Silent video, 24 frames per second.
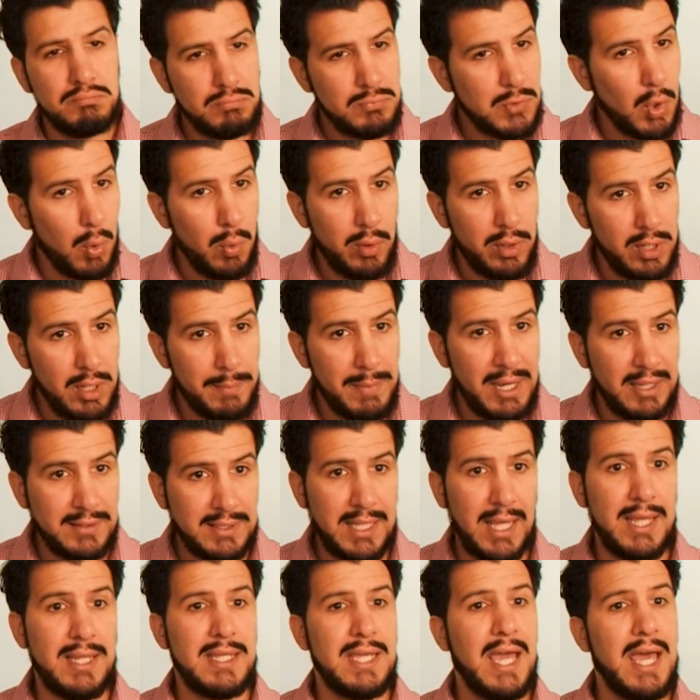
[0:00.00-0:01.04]
Don't worry about
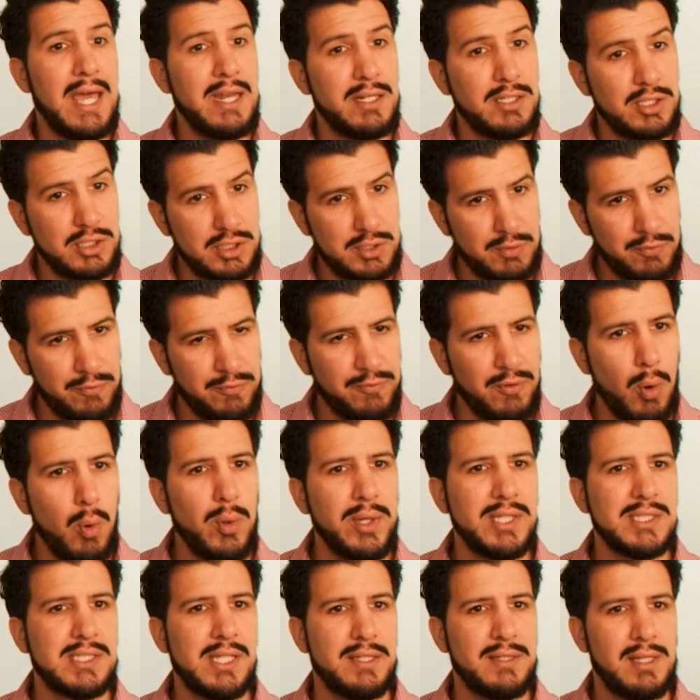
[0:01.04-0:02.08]
that yet. Just
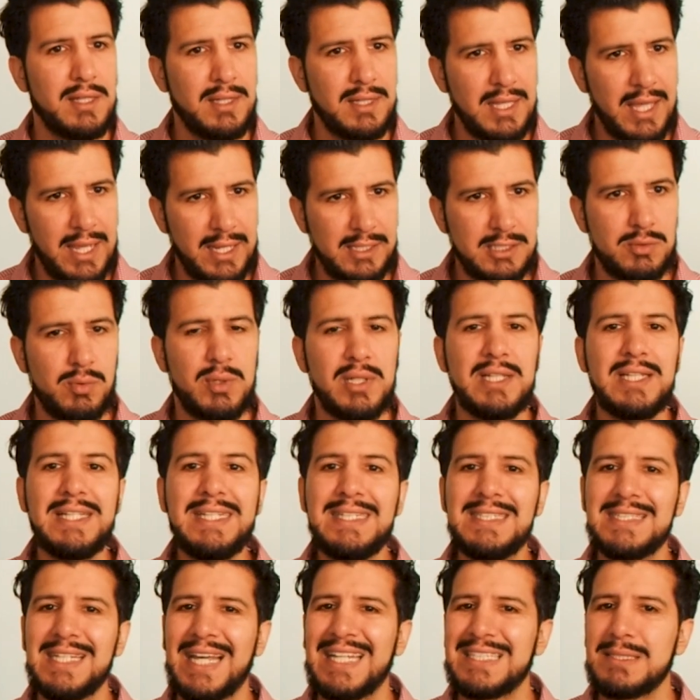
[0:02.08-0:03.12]
focus on the legs.
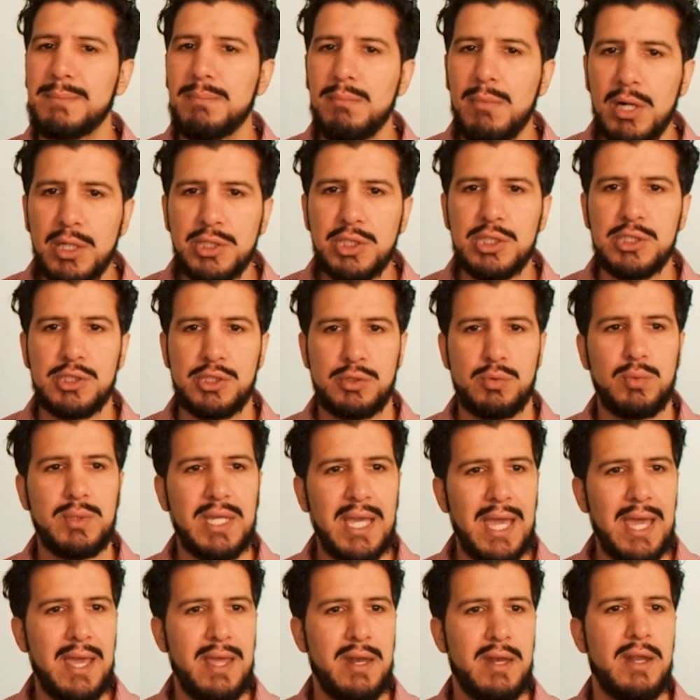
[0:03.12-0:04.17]
Release as much as you
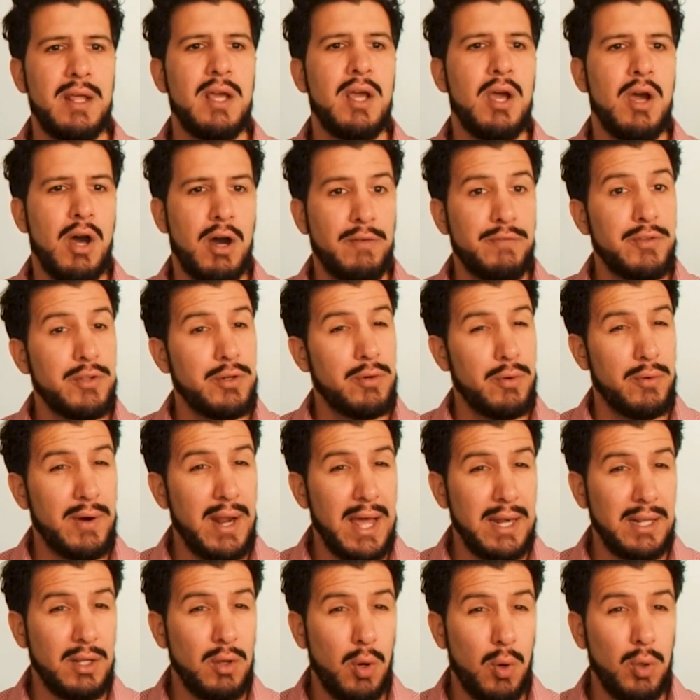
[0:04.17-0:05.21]
can of the
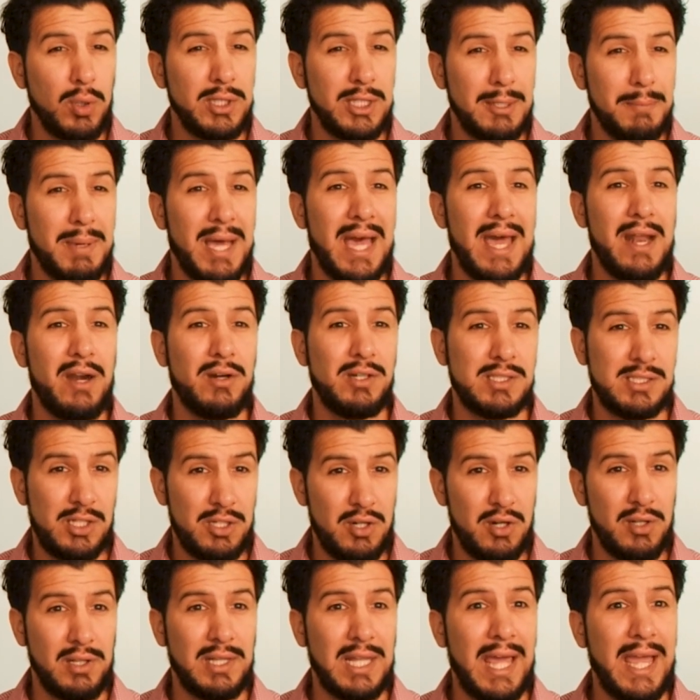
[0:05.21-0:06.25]
neurotic holding patterns in
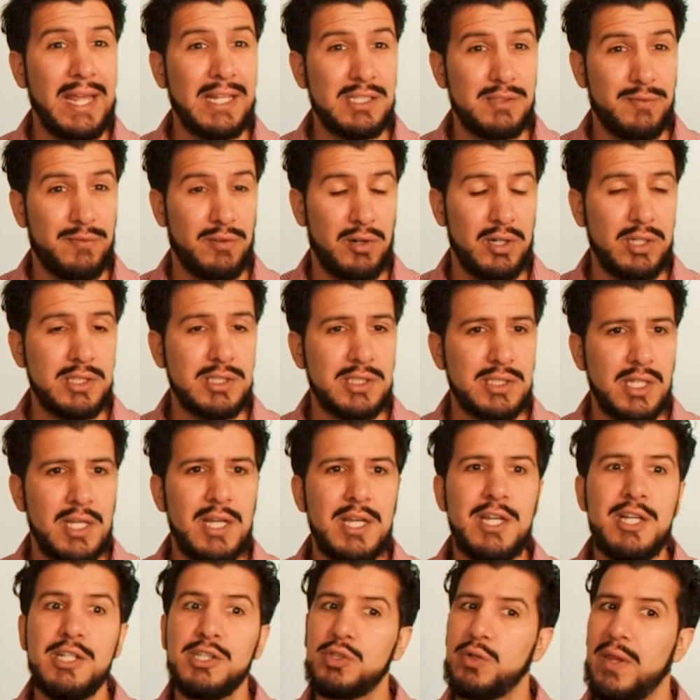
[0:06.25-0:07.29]
your legs first,
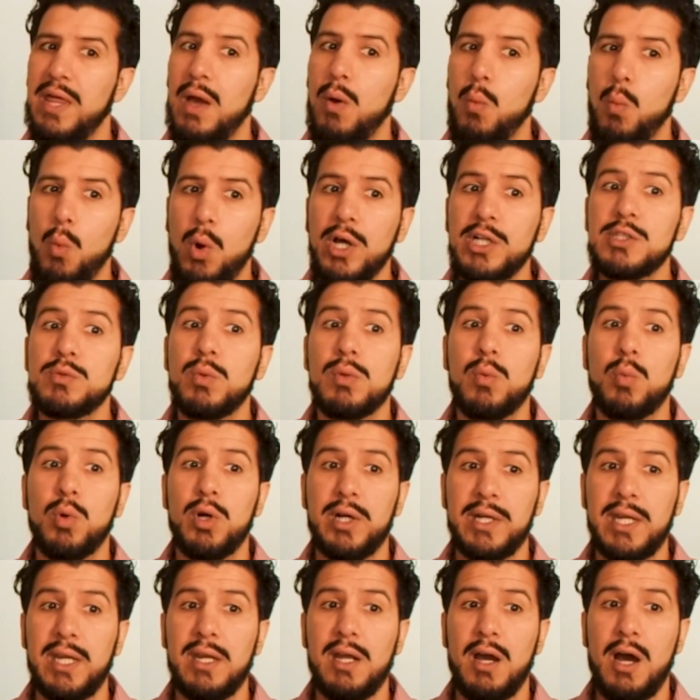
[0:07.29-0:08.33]
so that once we're
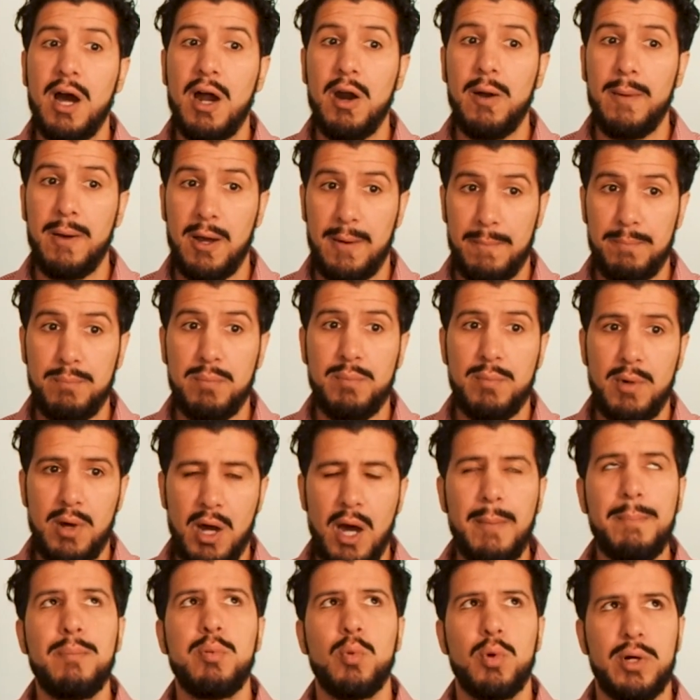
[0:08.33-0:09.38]
working
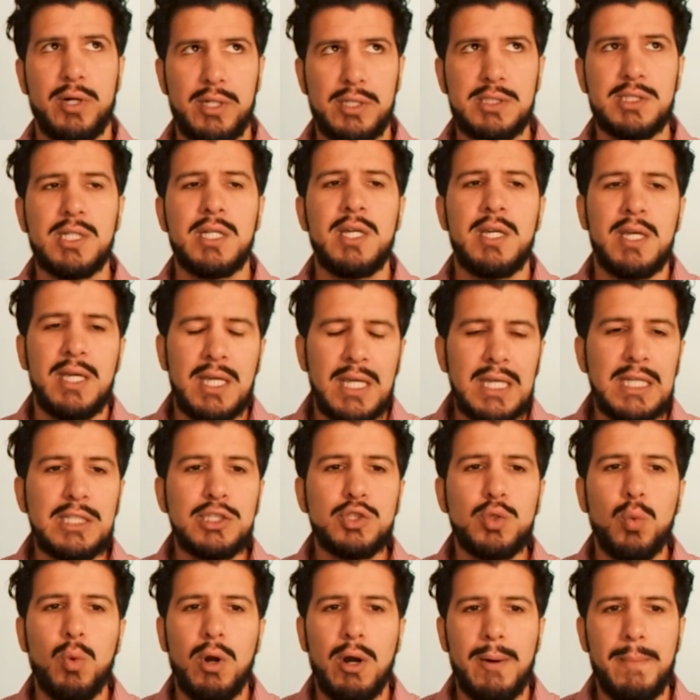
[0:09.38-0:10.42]
upwards
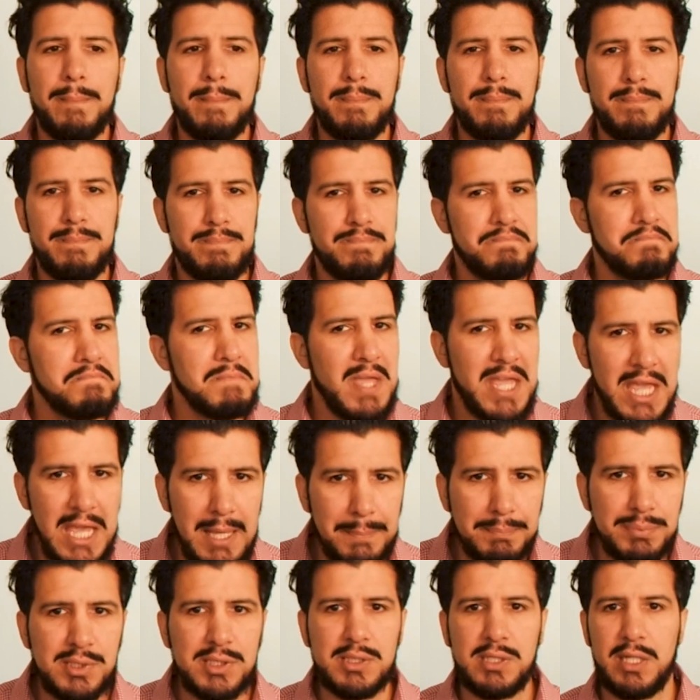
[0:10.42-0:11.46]
into our
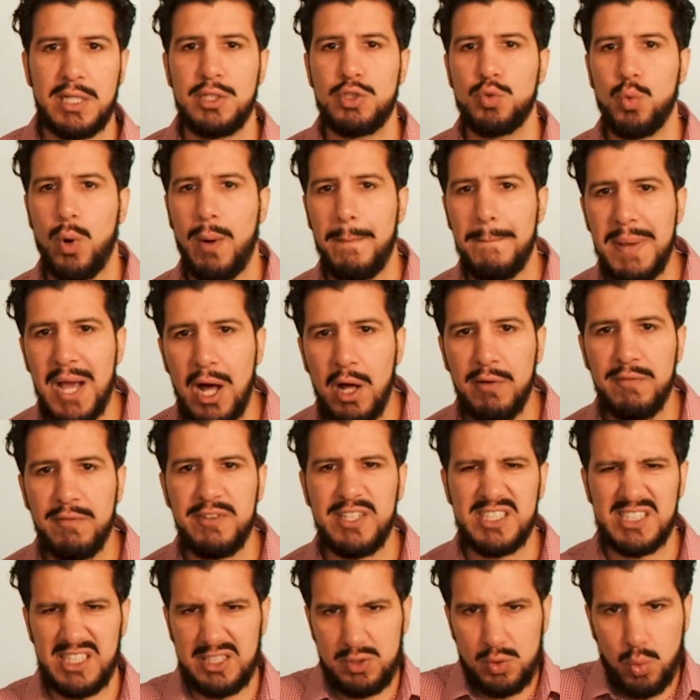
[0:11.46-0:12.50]
hips, into our
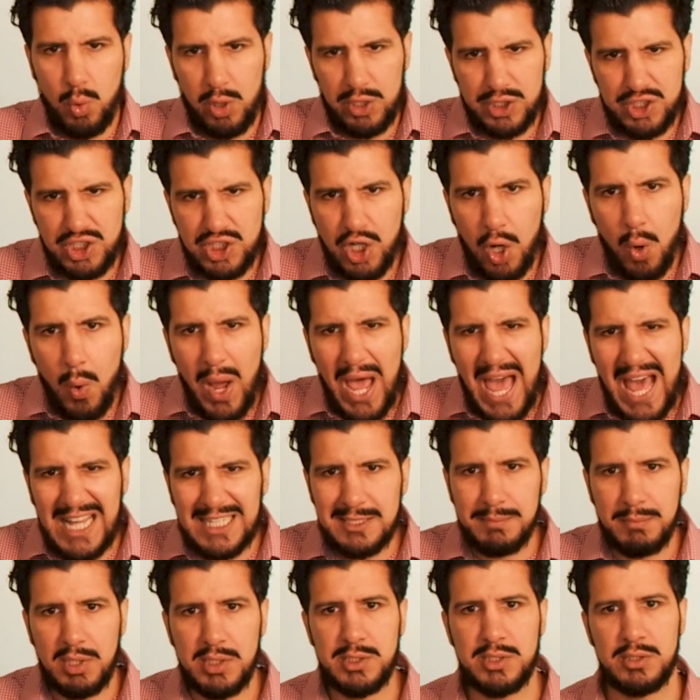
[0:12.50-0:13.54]
pelvis, into our
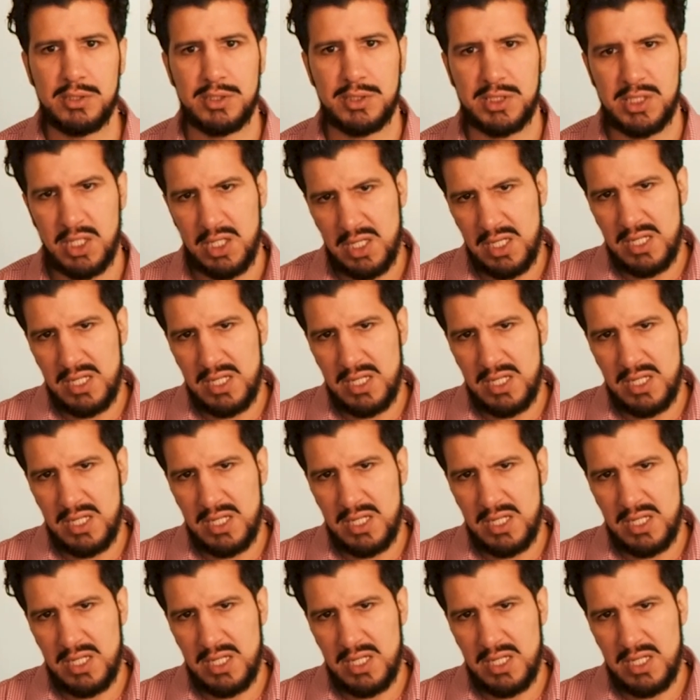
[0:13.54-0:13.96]
psoas muscles,